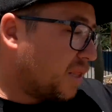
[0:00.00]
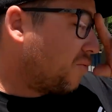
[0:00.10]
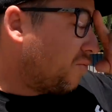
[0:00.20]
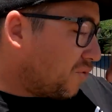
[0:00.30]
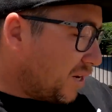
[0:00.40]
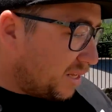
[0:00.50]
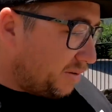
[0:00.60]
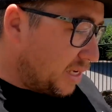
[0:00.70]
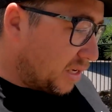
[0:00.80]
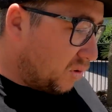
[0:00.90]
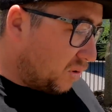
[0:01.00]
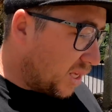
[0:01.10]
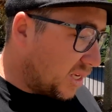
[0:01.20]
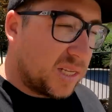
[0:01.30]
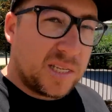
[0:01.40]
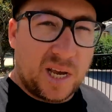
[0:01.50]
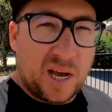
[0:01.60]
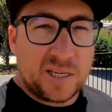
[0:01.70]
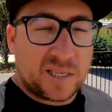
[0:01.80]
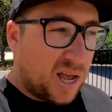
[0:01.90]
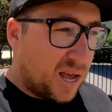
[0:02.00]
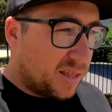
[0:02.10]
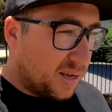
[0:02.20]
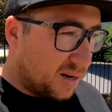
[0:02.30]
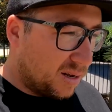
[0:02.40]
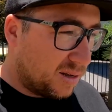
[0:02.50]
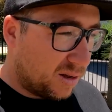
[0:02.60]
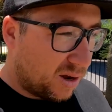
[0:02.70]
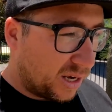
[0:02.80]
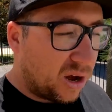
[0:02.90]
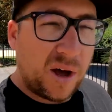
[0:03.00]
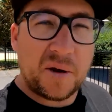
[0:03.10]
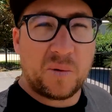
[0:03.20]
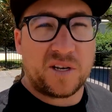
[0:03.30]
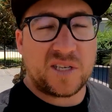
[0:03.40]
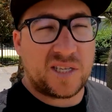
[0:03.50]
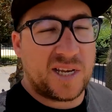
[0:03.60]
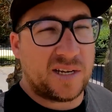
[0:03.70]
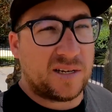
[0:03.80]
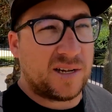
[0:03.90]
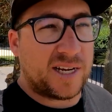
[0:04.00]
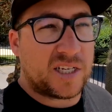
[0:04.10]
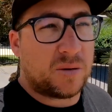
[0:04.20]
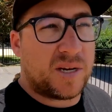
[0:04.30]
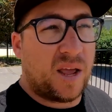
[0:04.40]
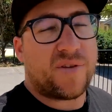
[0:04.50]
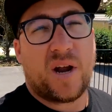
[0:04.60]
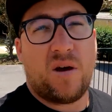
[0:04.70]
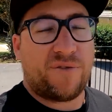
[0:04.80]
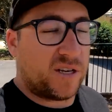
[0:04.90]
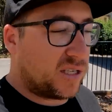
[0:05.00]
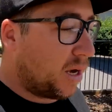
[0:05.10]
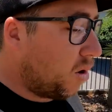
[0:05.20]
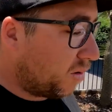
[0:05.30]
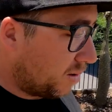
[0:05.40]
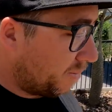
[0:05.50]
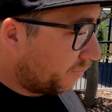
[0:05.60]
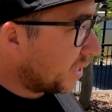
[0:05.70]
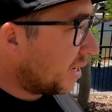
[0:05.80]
of the really, really cool things in Tiana's car that I kind of want to steal, and she would never know if I stole them,